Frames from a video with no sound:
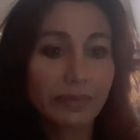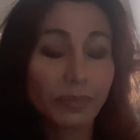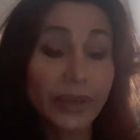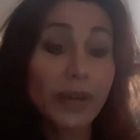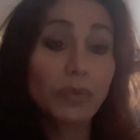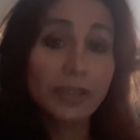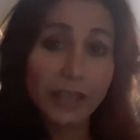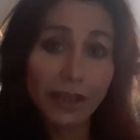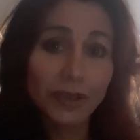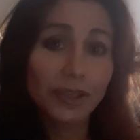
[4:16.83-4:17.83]
But I will
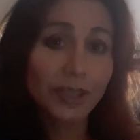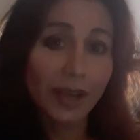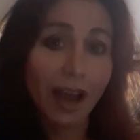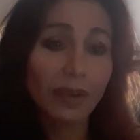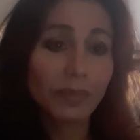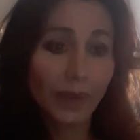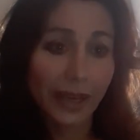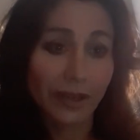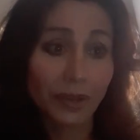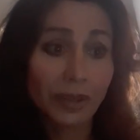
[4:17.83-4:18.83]
tell you, Scott
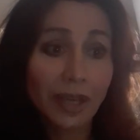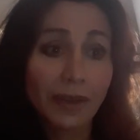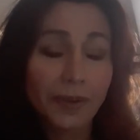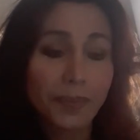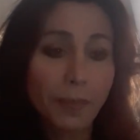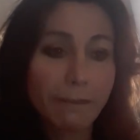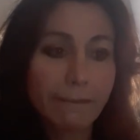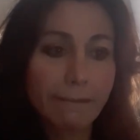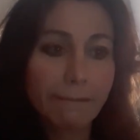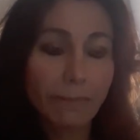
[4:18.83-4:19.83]
Baio
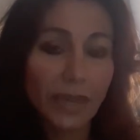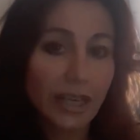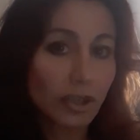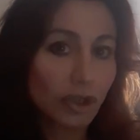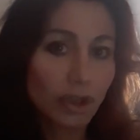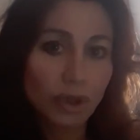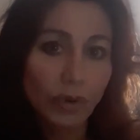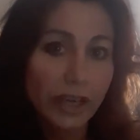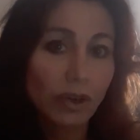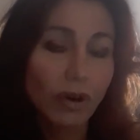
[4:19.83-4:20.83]
is
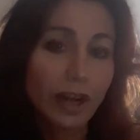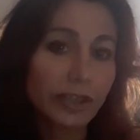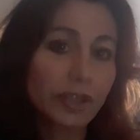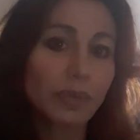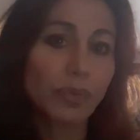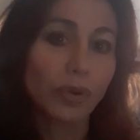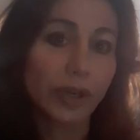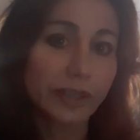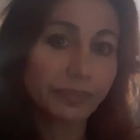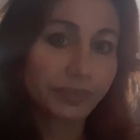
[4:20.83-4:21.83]
straight across the board.